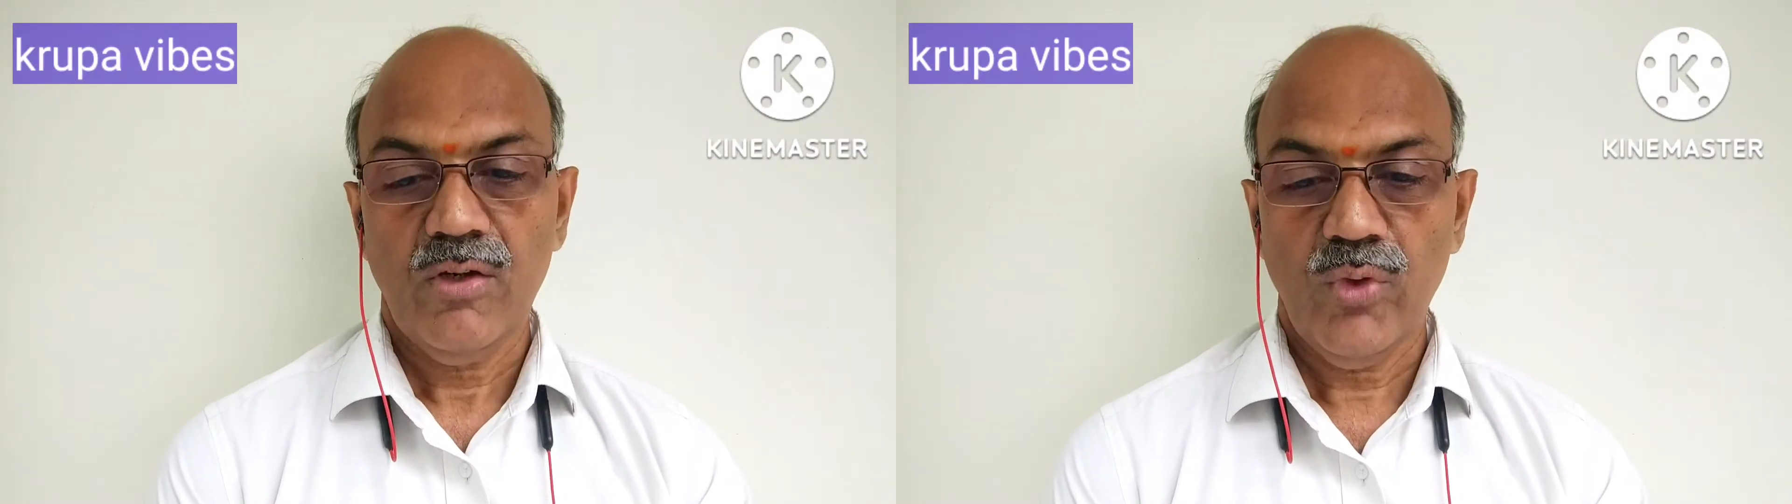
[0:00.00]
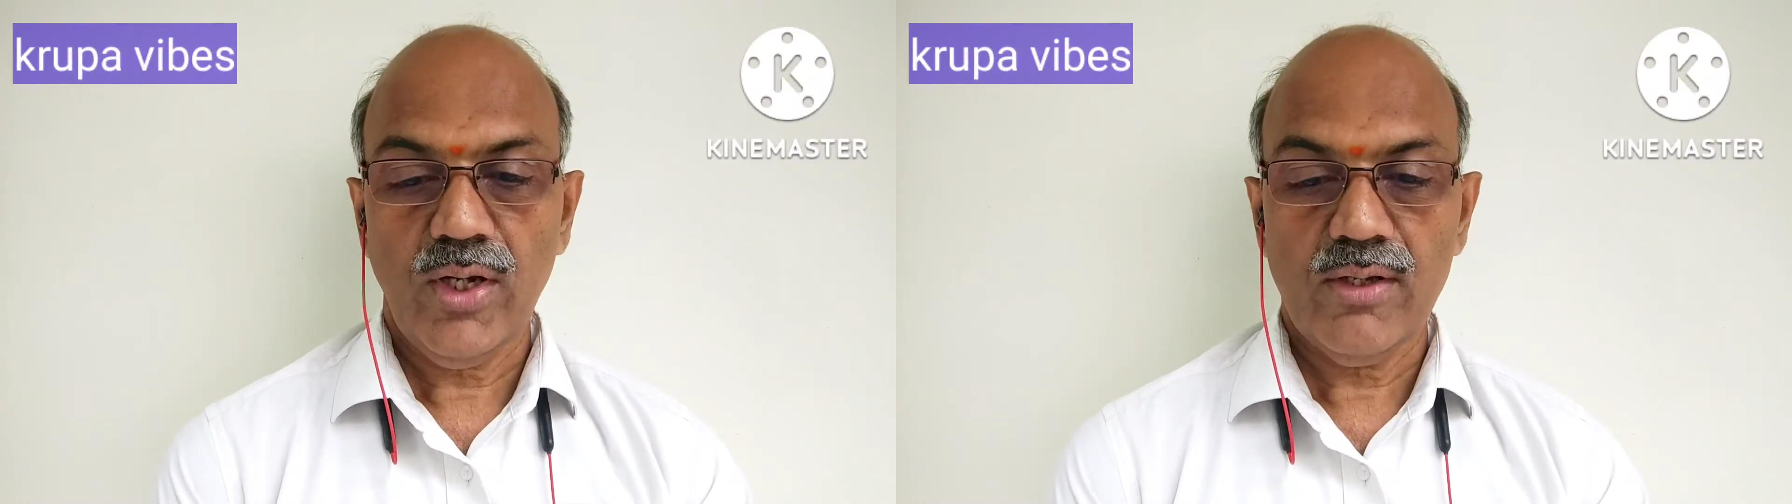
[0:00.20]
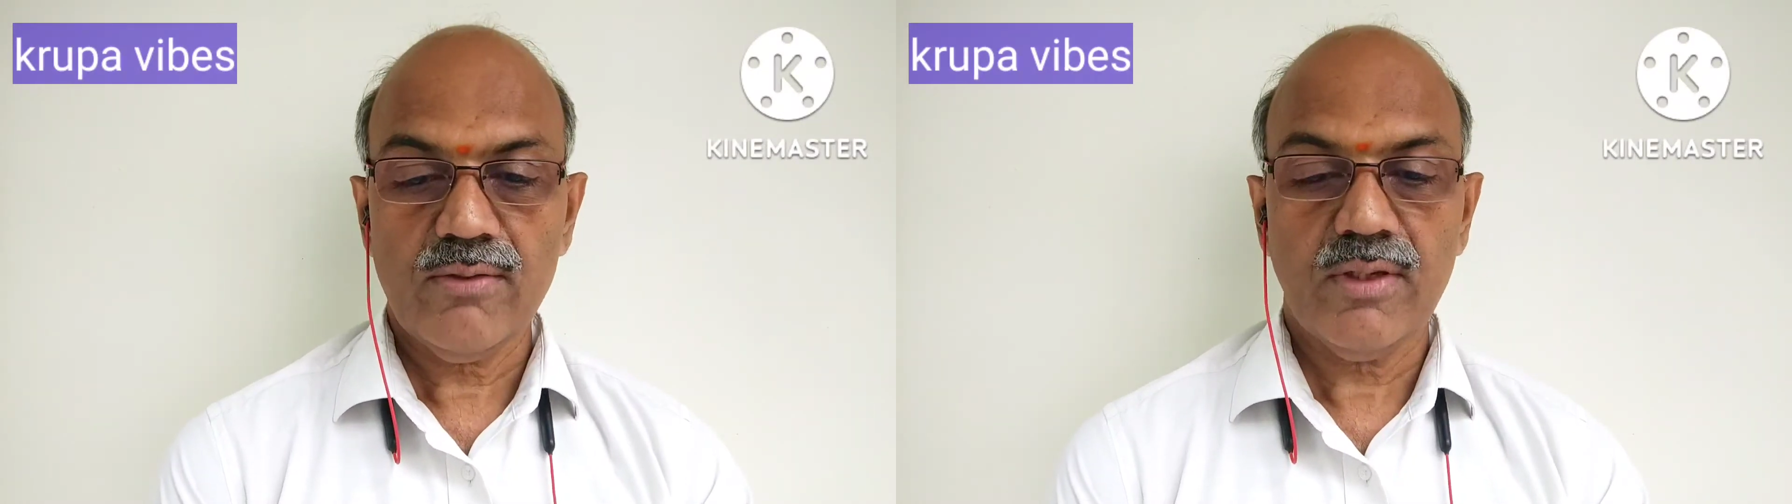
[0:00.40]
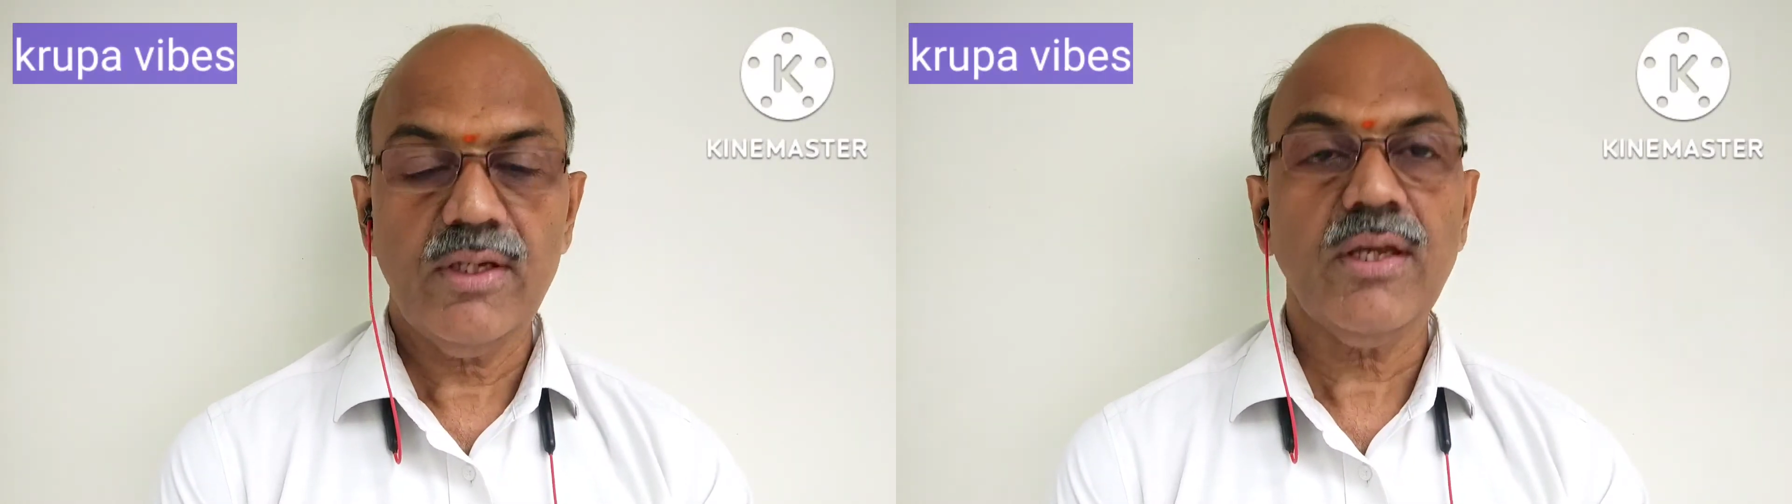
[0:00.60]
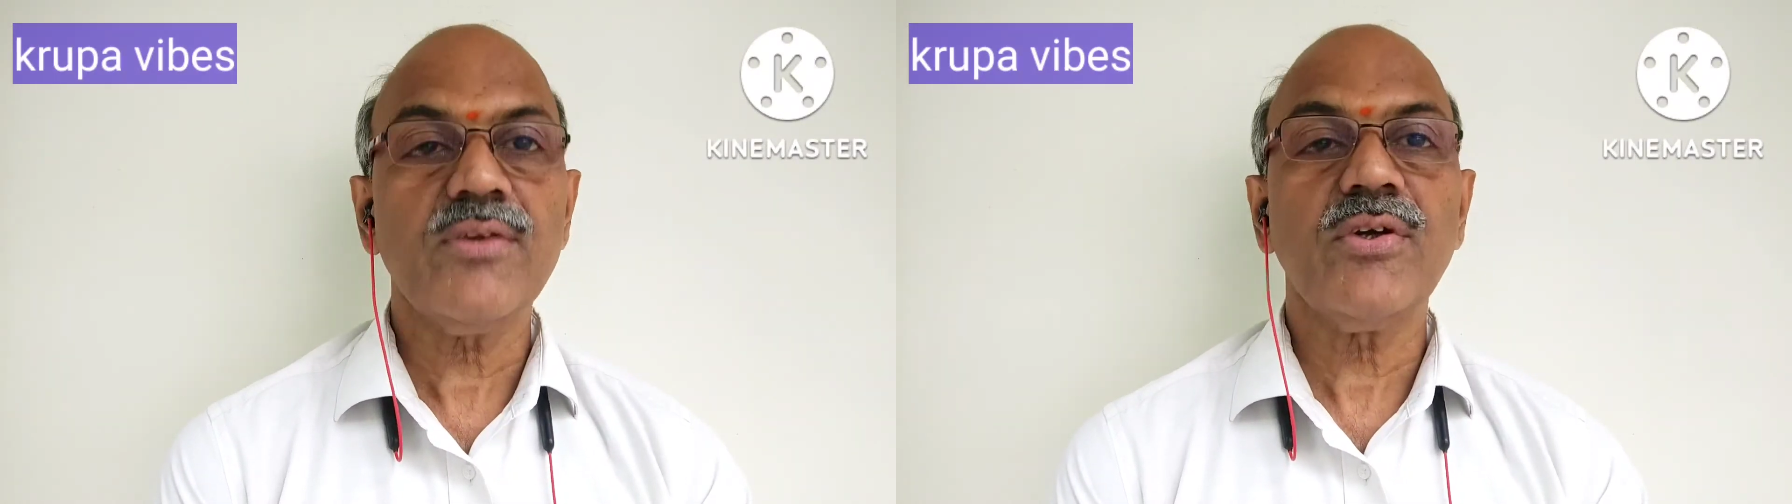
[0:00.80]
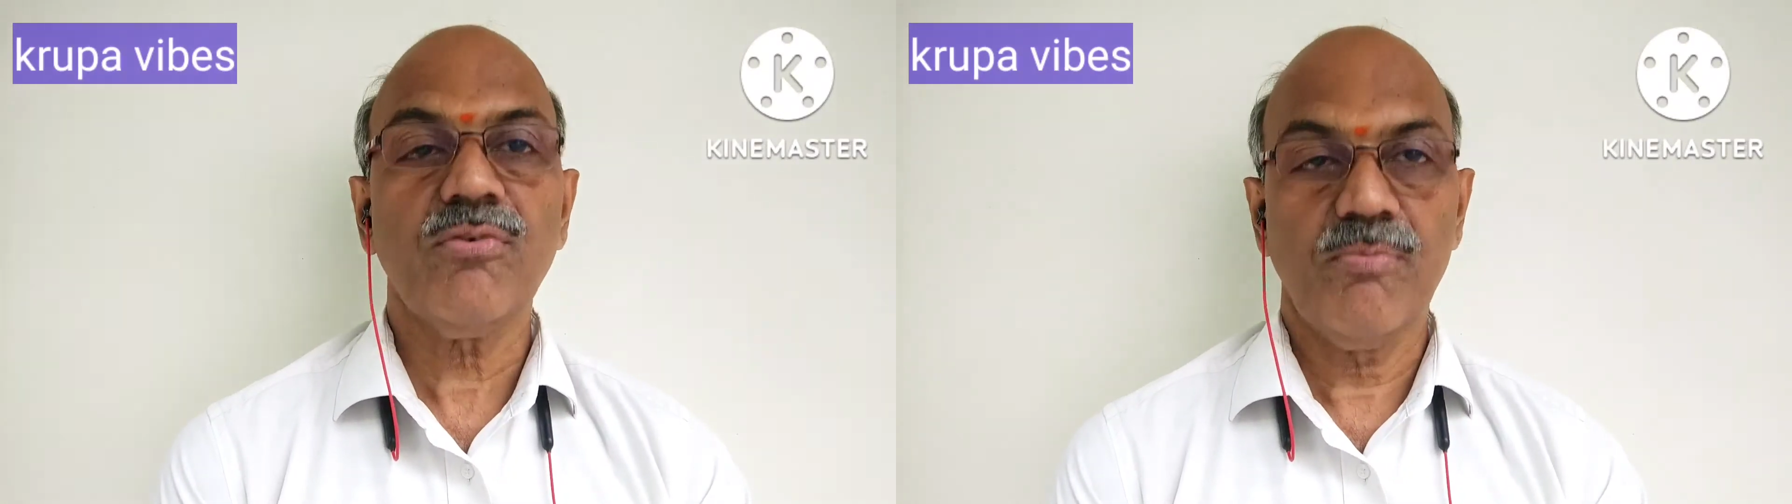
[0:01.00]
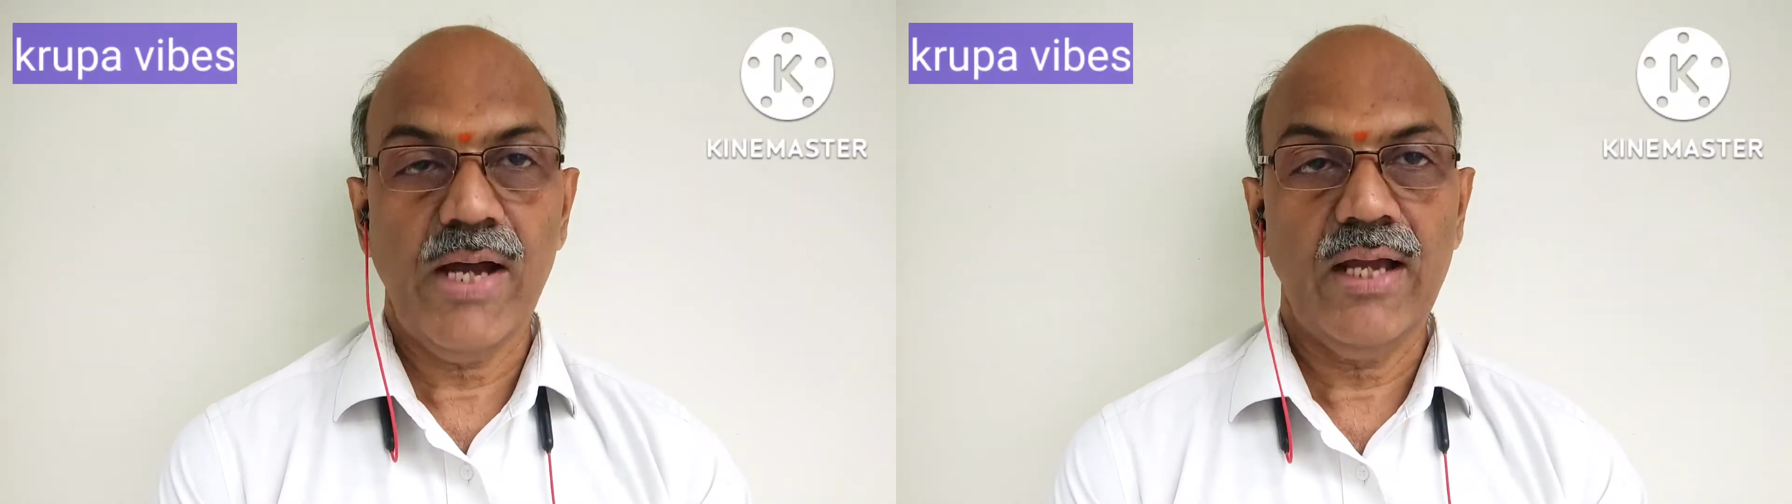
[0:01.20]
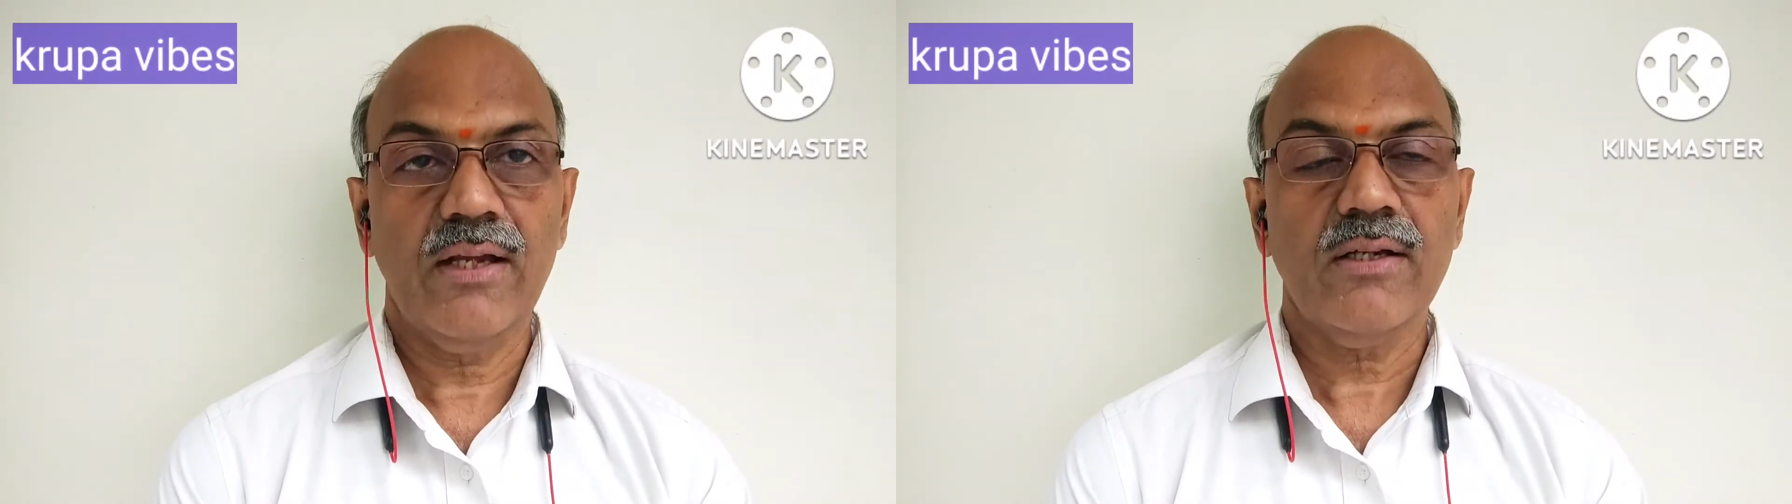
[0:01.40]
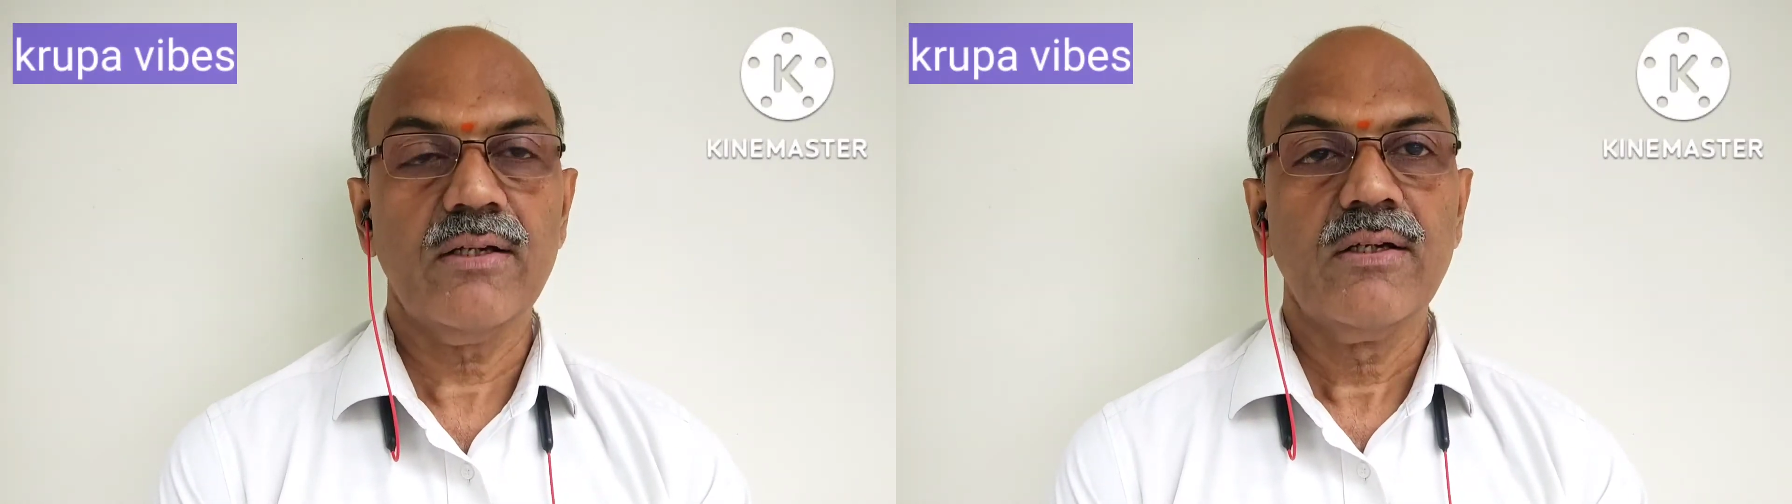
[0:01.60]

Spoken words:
Whereas in case of bank,